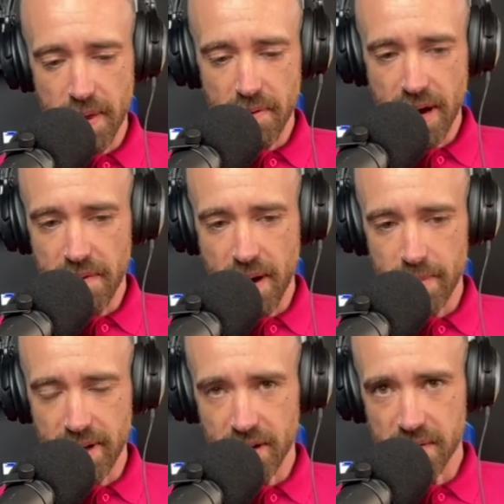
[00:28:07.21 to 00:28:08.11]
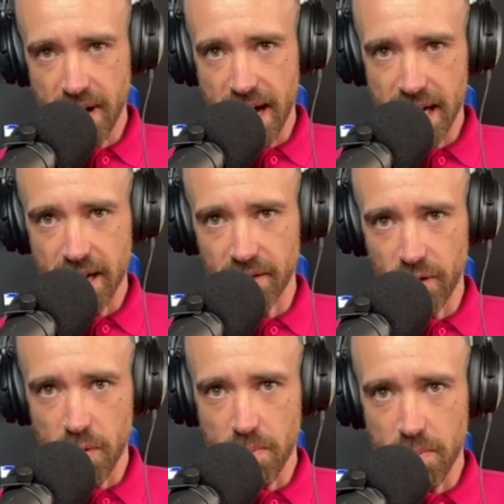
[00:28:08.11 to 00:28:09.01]
very feminine aesthetic. I
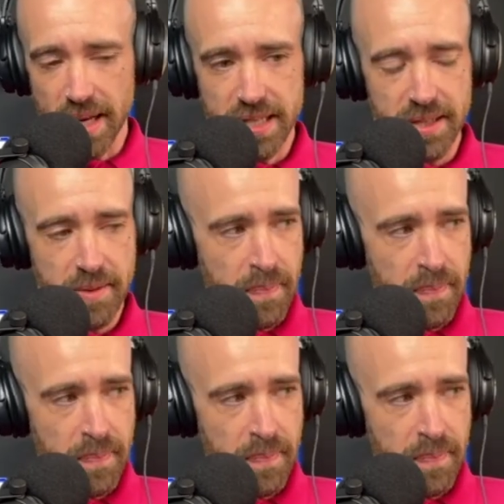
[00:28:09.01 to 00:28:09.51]
do miss,